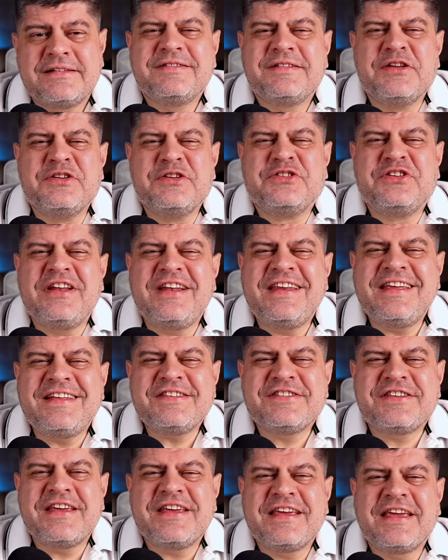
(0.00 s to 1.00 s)

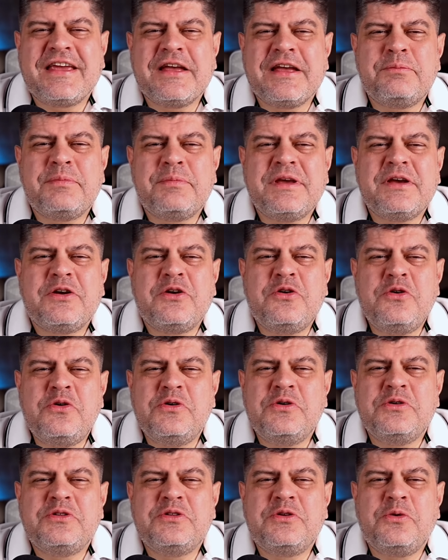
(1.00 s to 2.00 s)
Zelensky can be
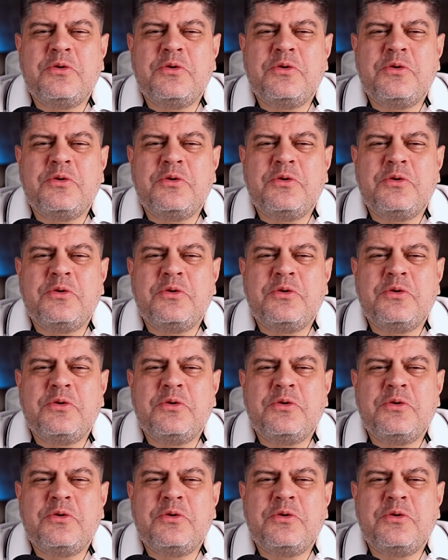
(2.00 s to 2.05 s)
good